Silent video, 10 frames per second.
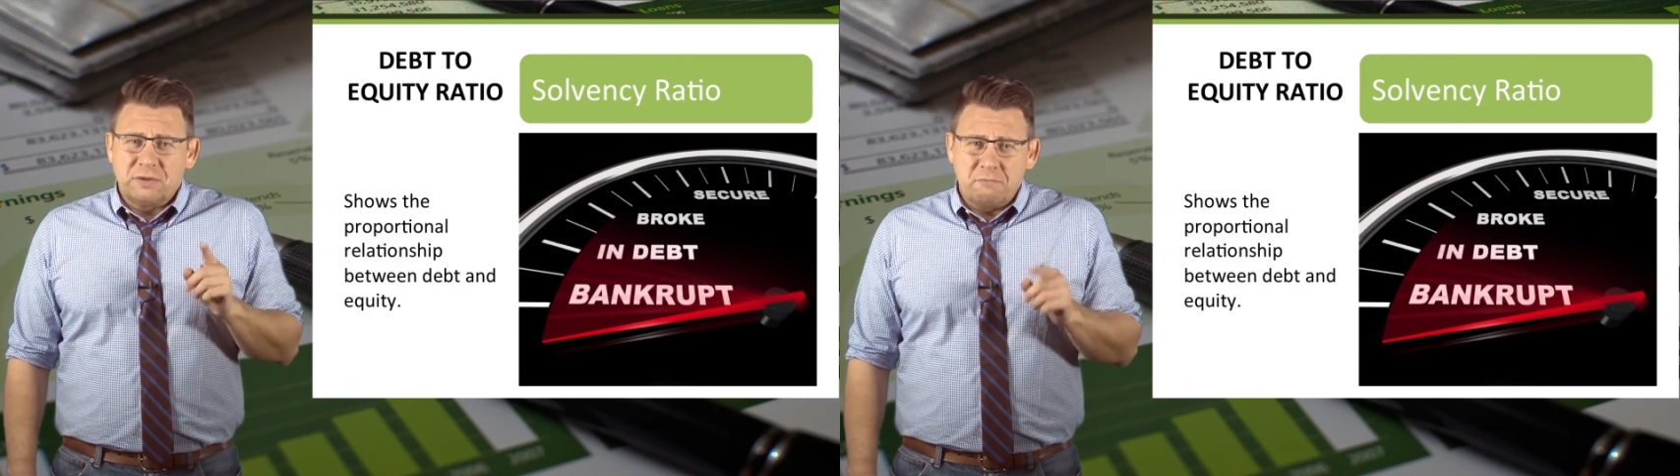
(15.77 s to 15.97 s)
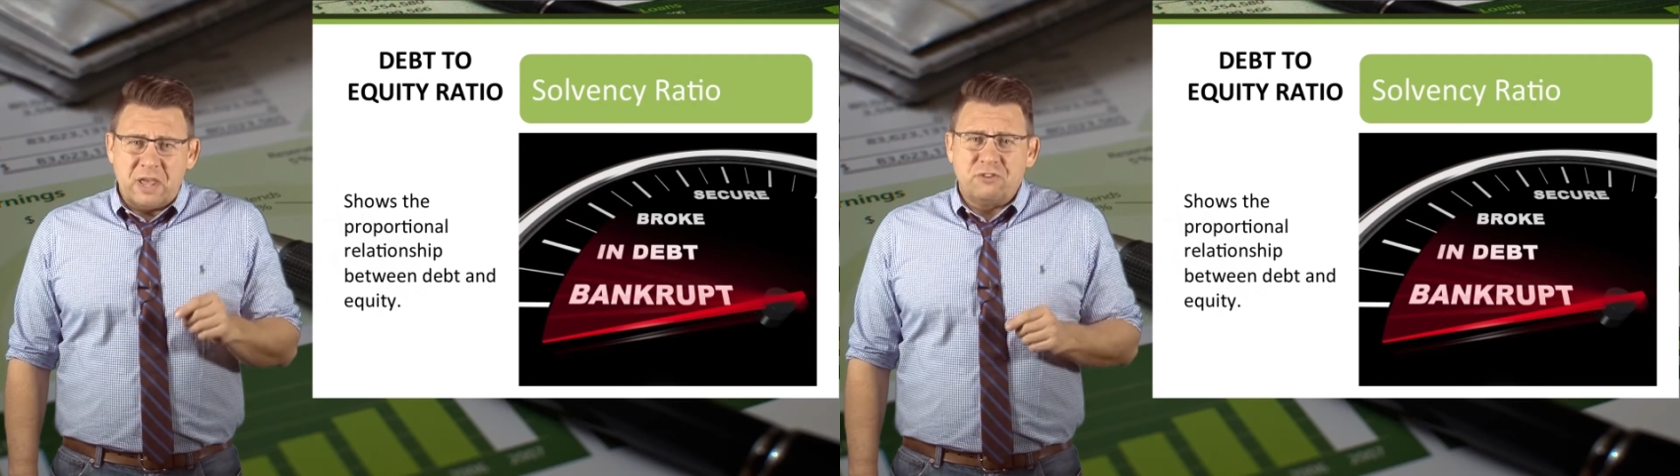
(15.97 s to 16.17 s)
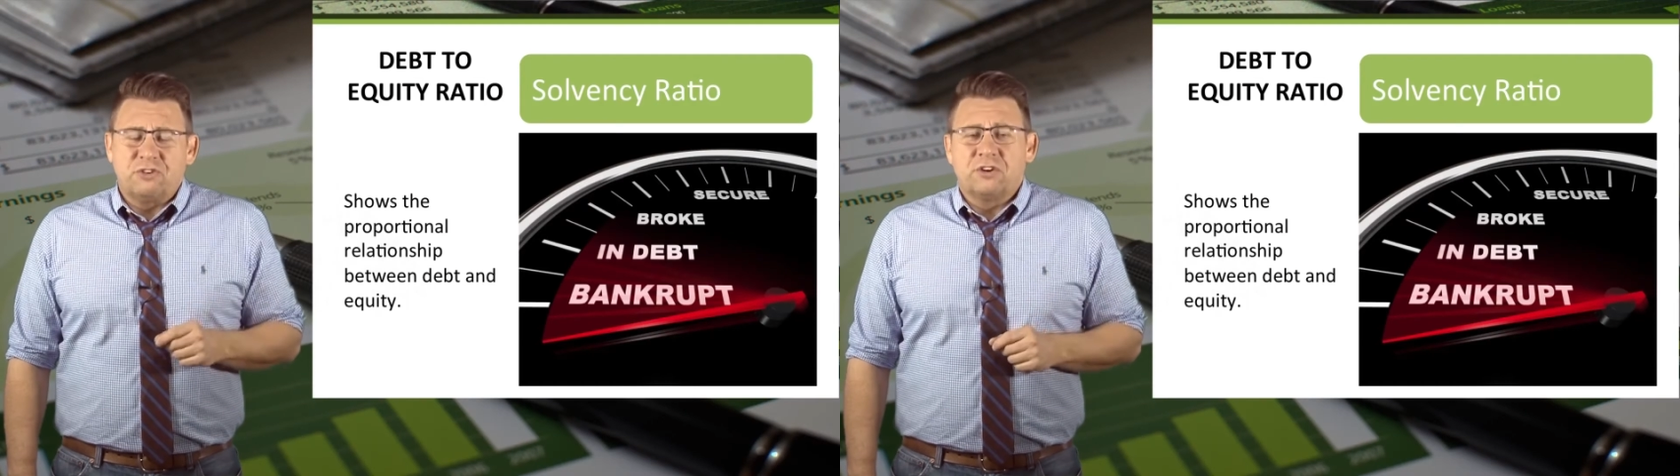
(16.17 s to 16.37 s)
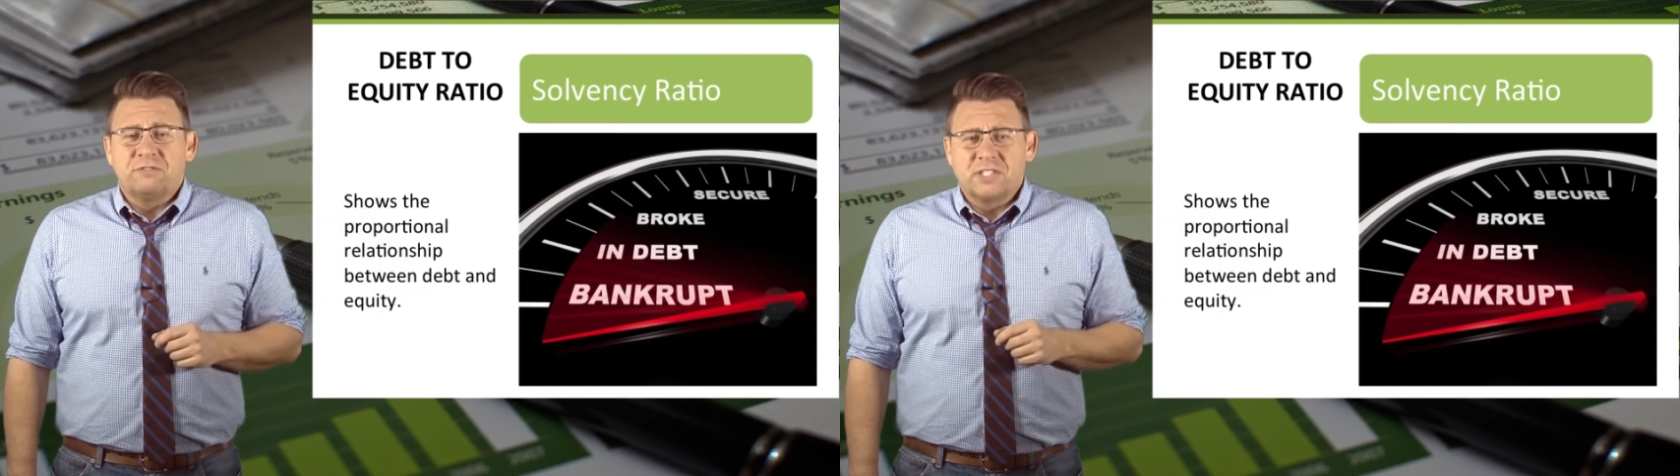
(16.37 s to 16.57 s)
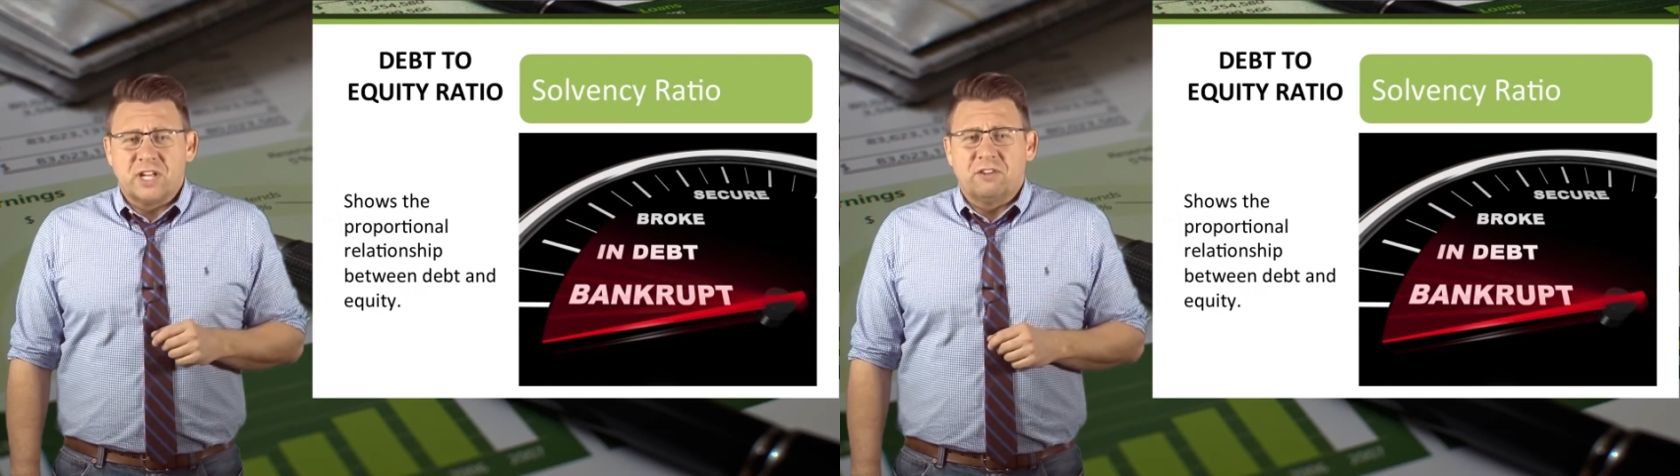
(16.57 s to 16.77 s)
a measure
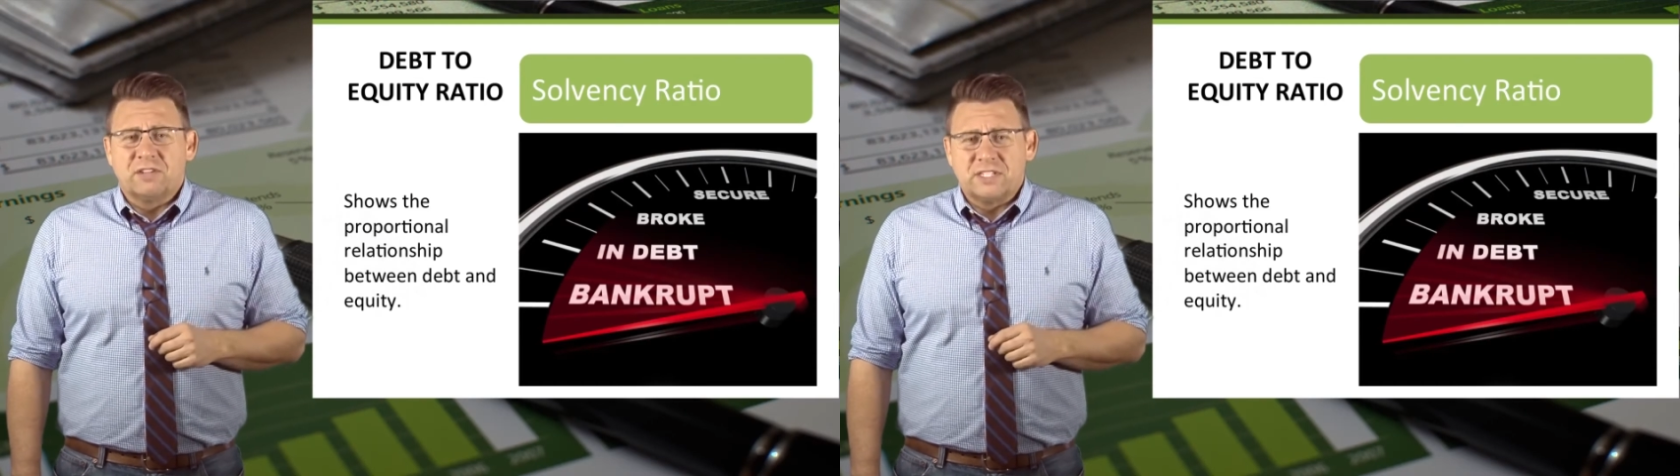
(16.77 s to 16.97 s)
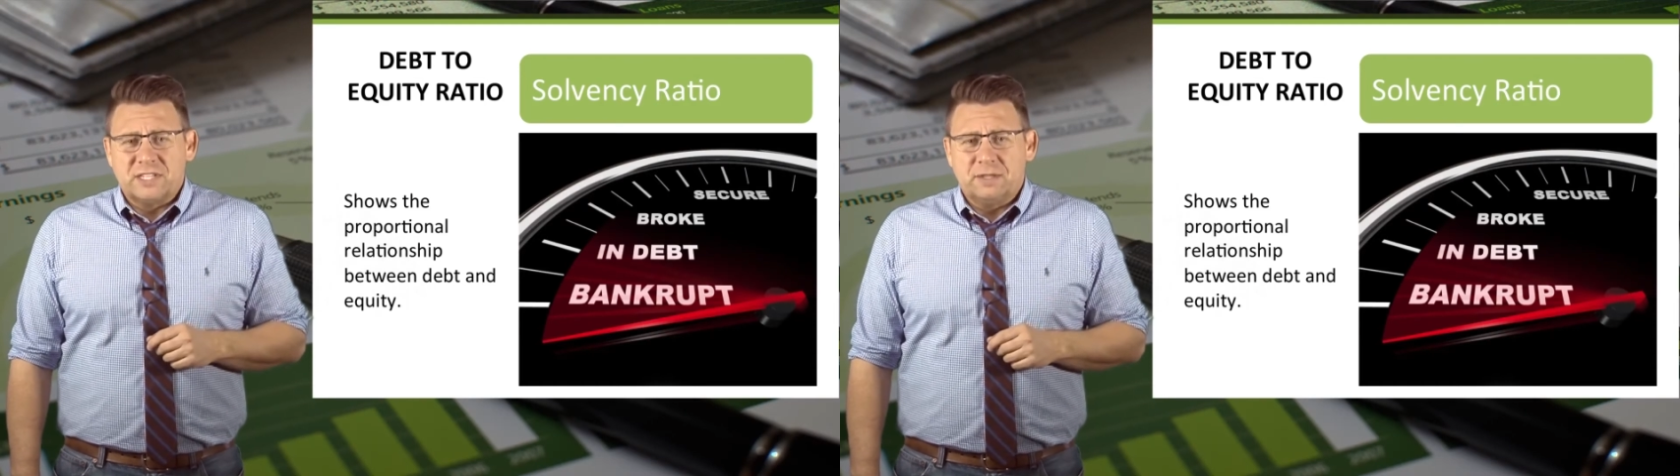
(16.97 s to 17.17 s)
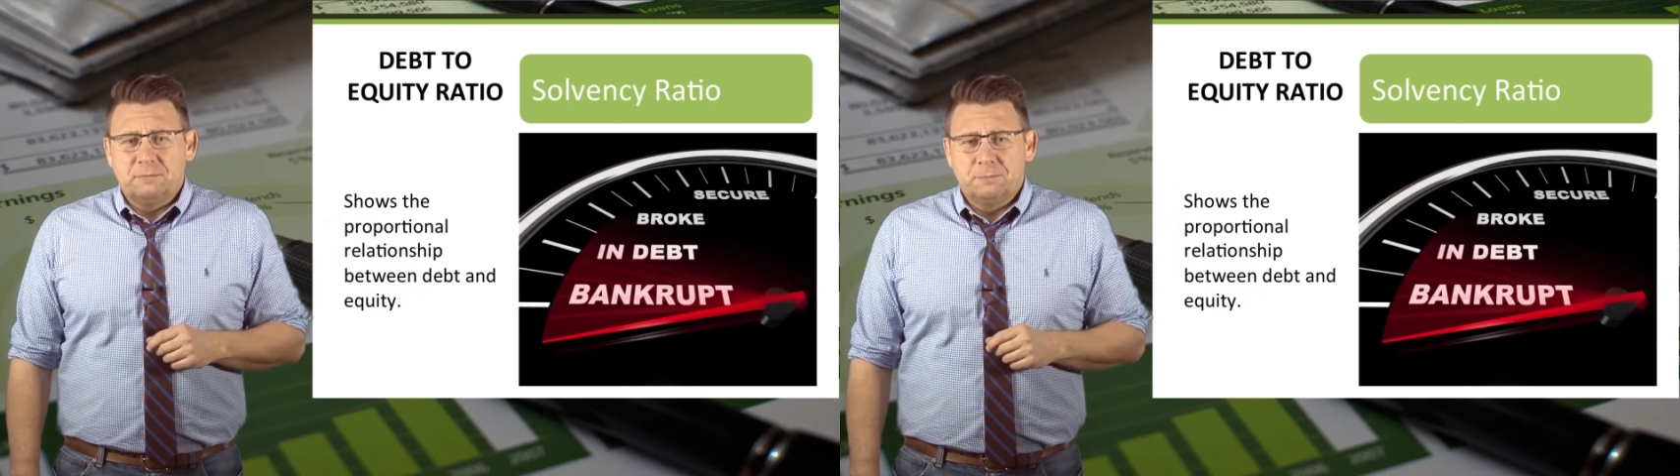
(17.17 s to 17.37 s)
of solvency.